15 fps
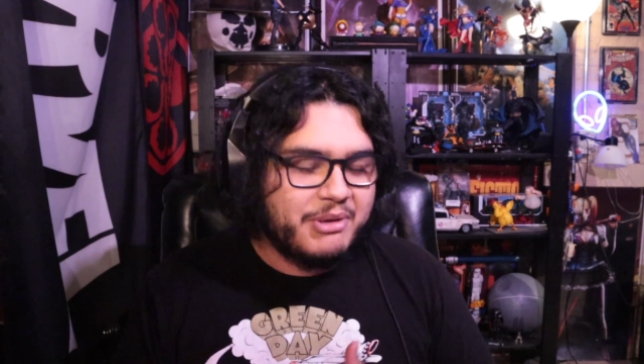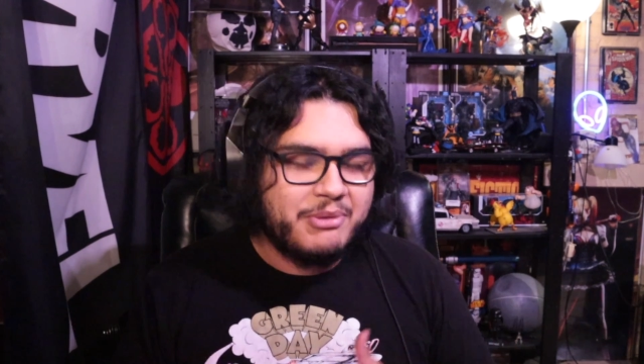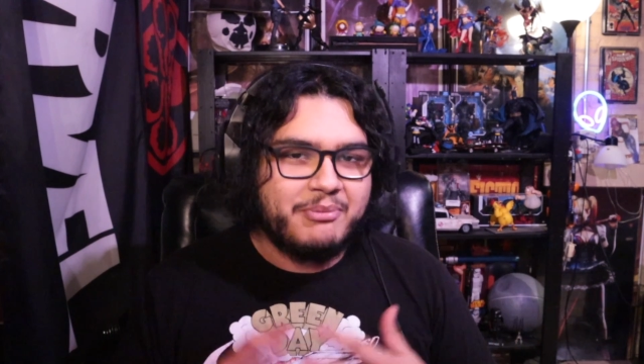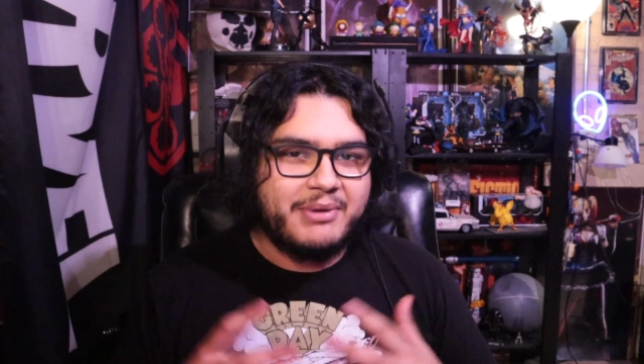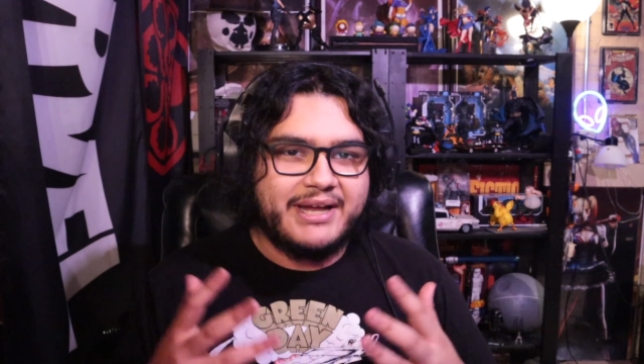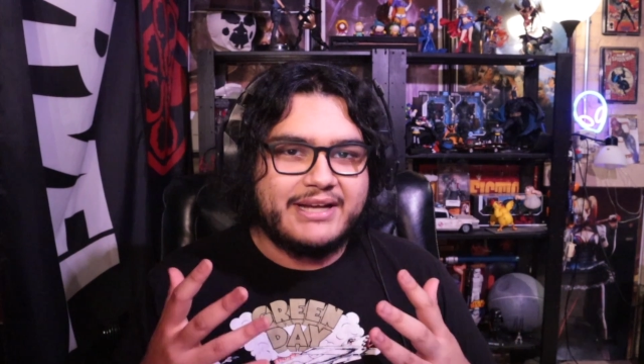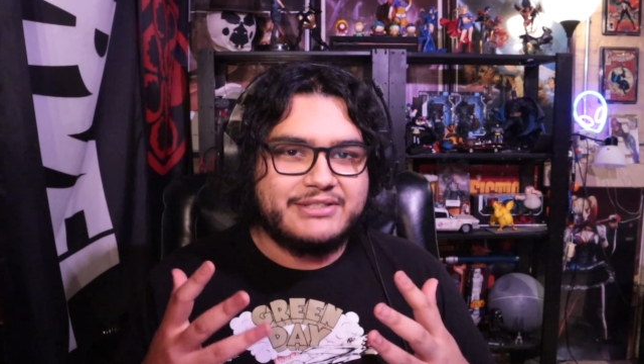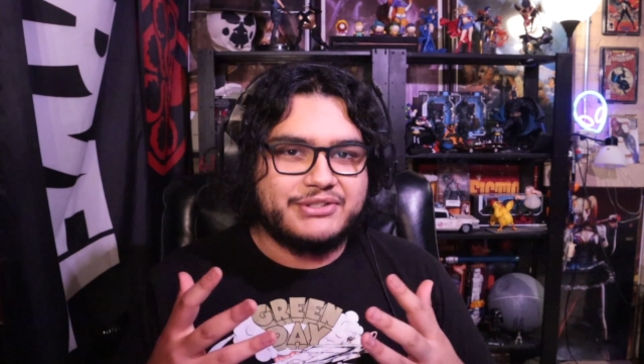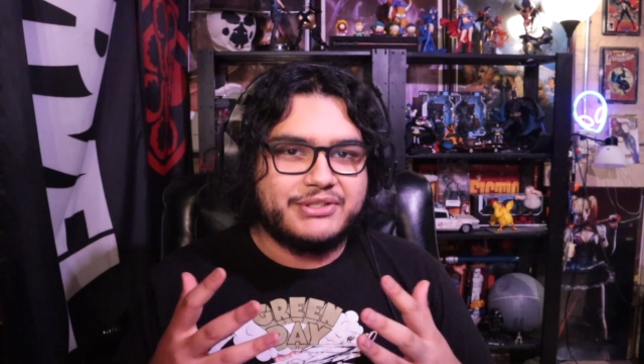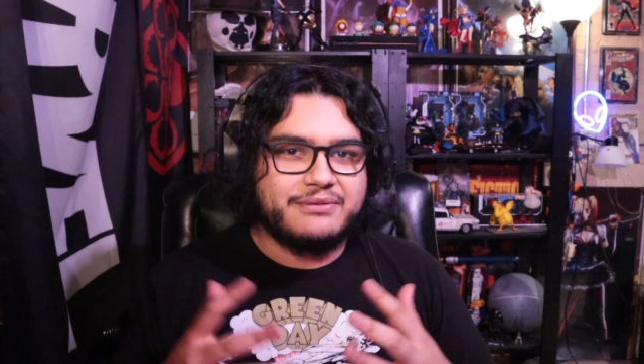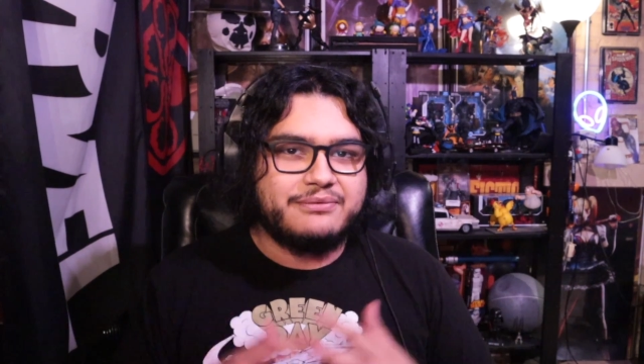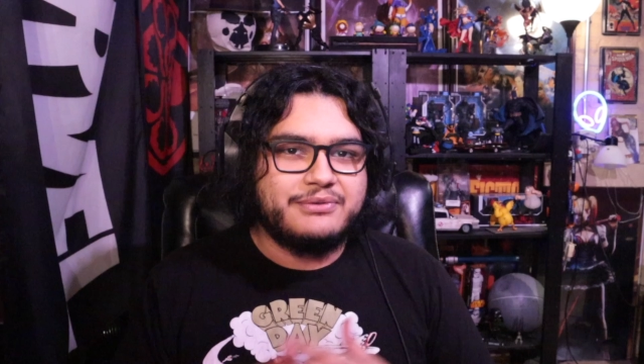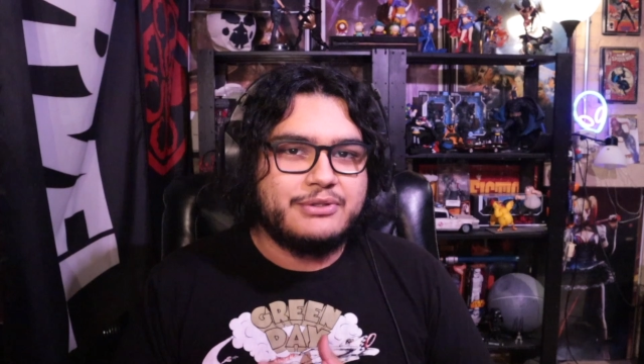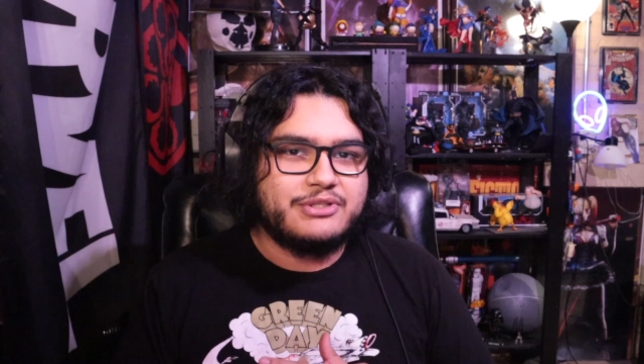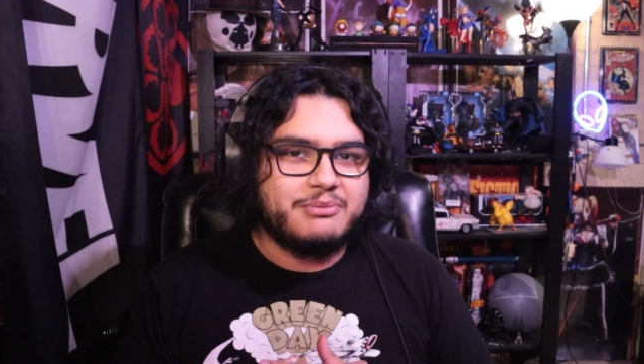Maybe my eyes are
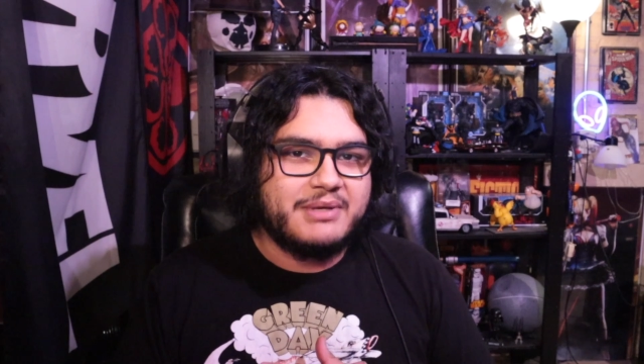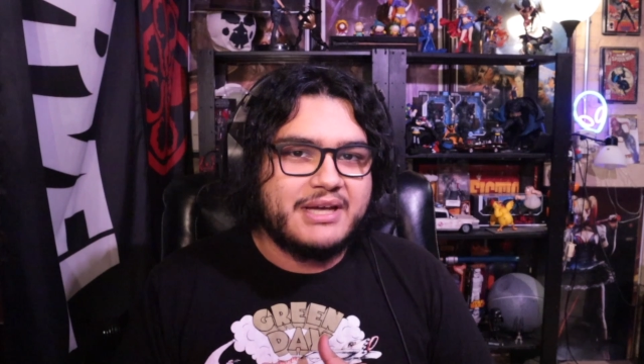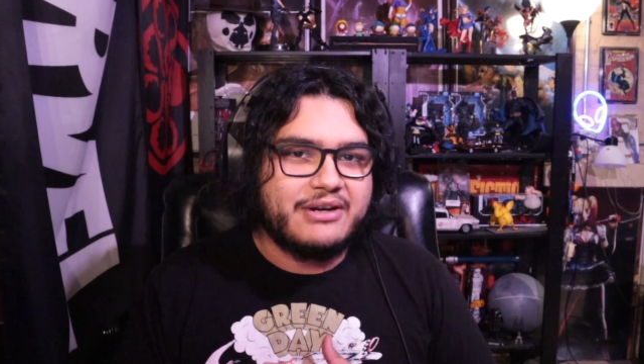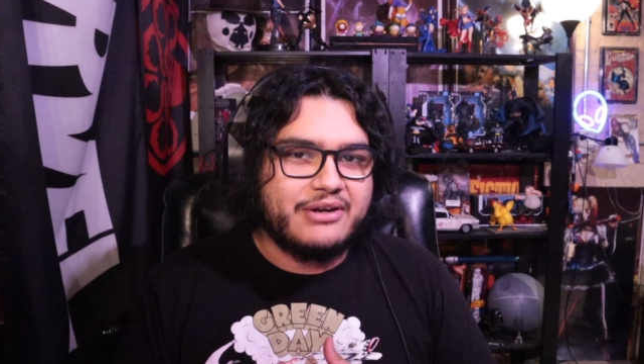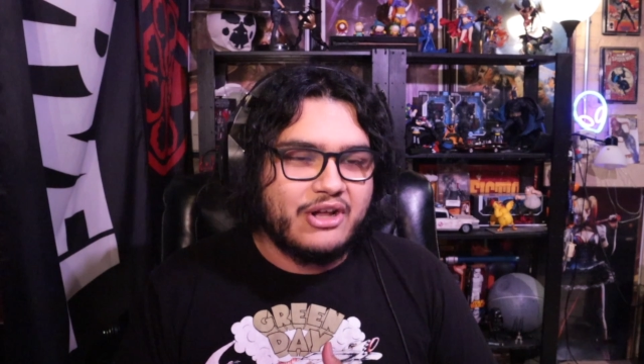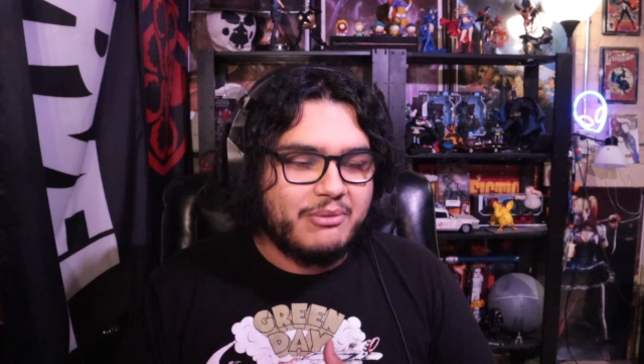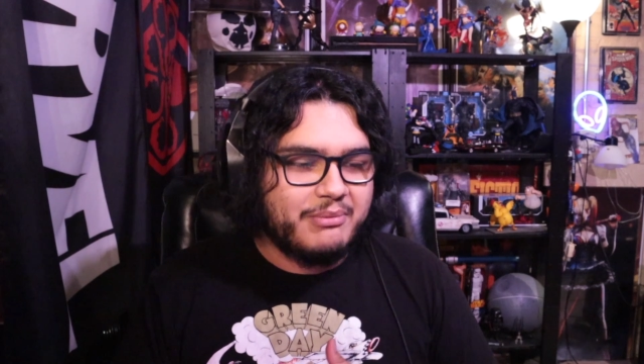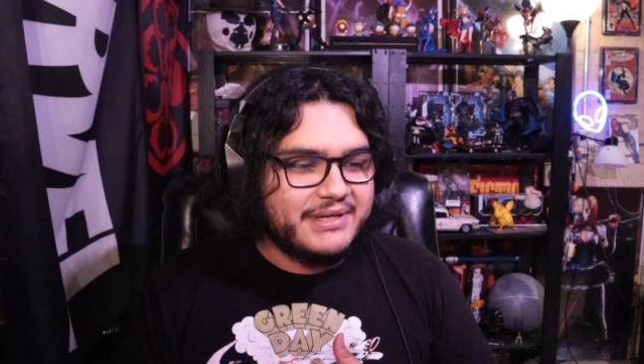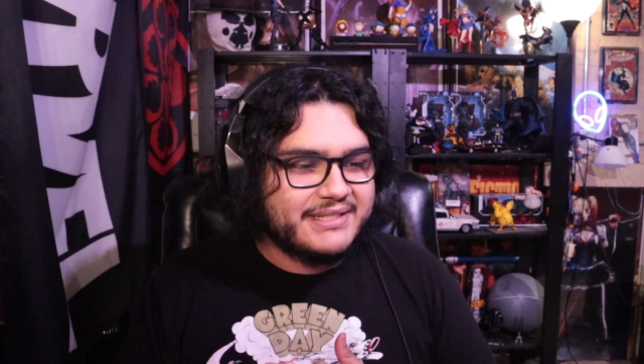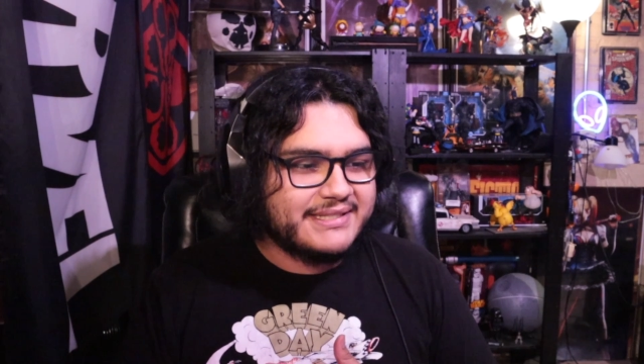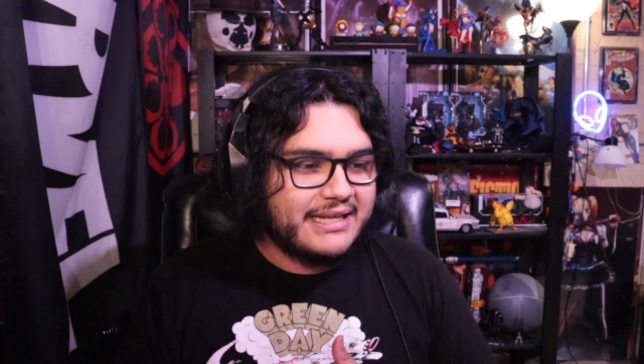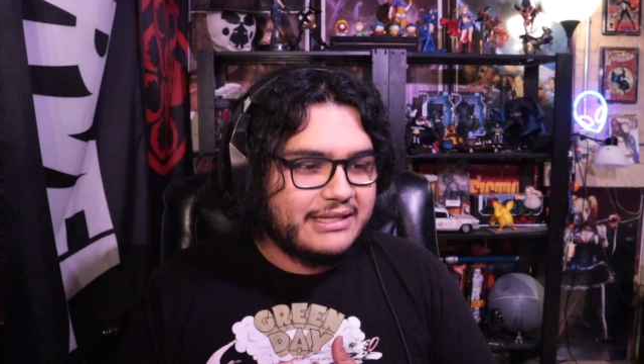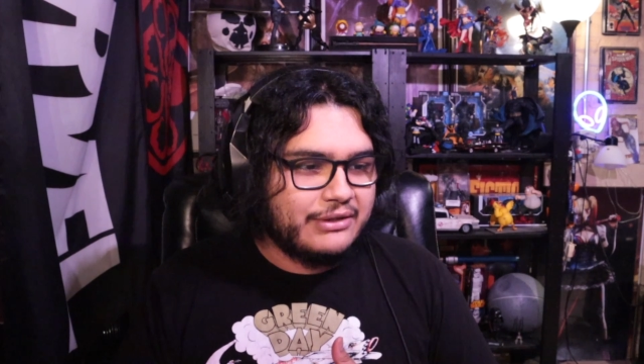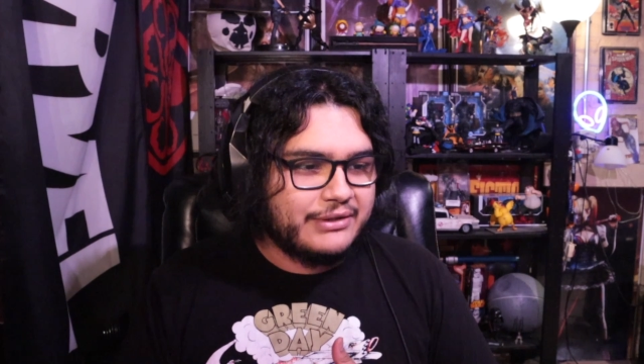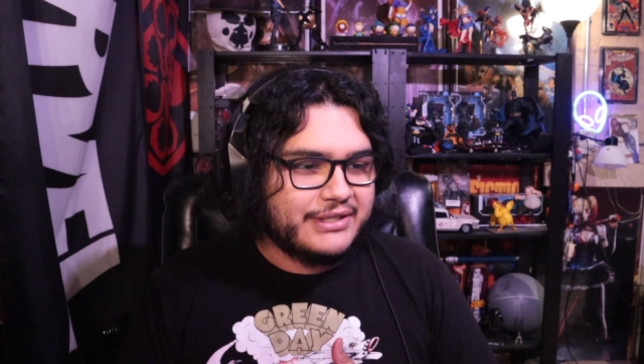confusing me. I don't know. But it's
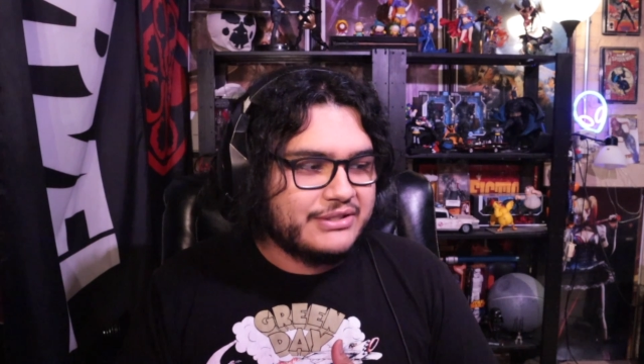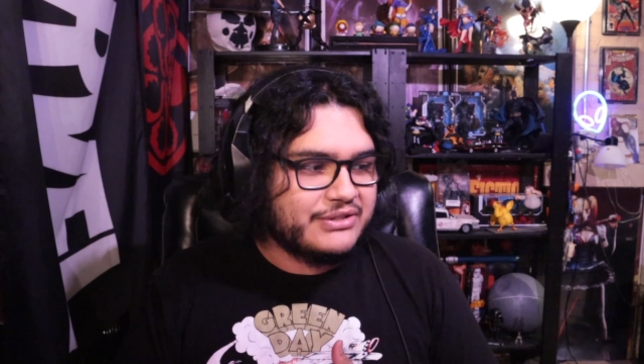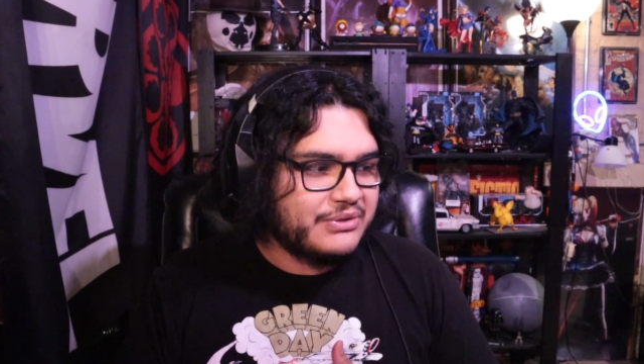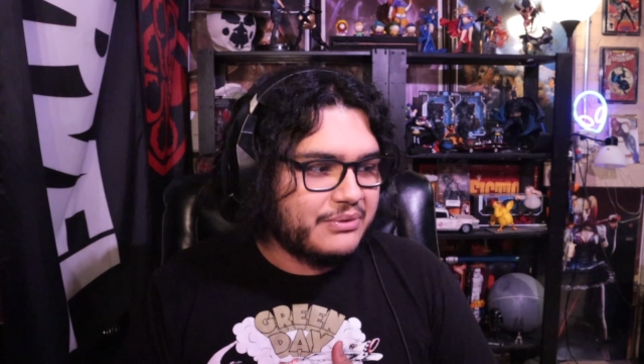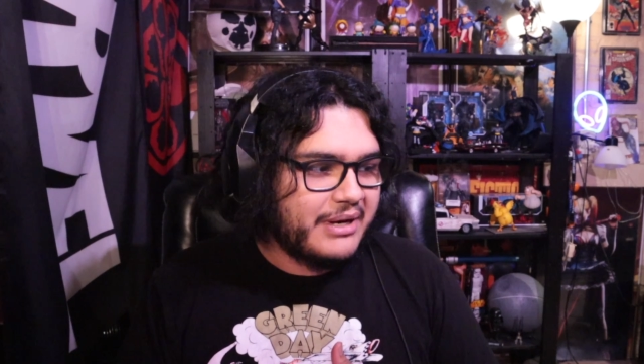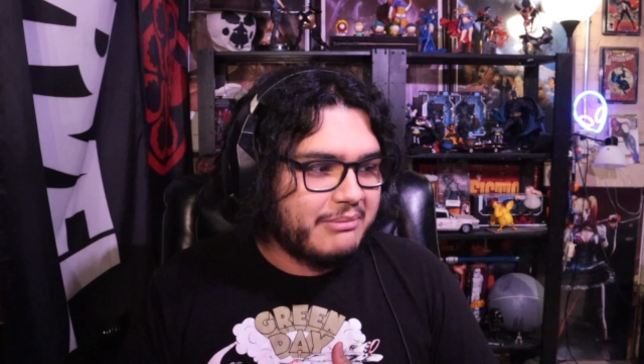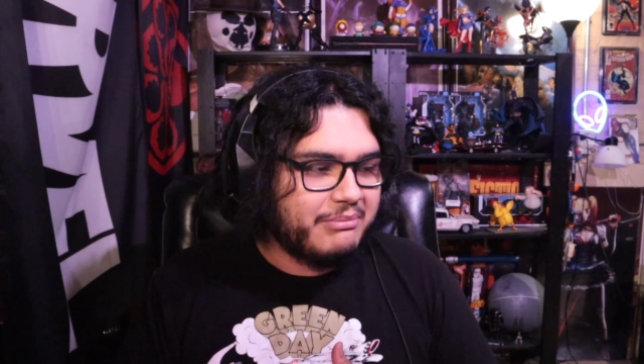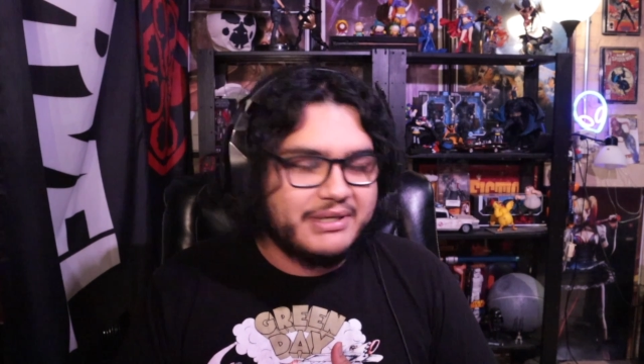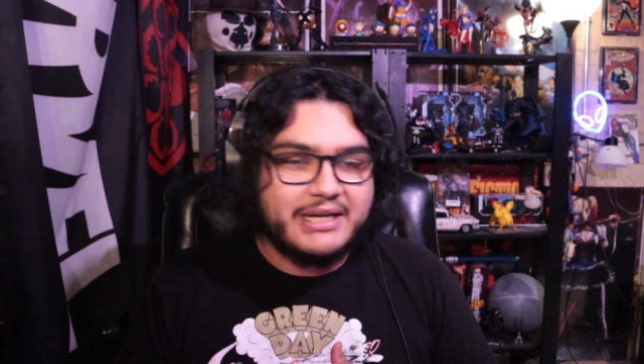not looking too hot.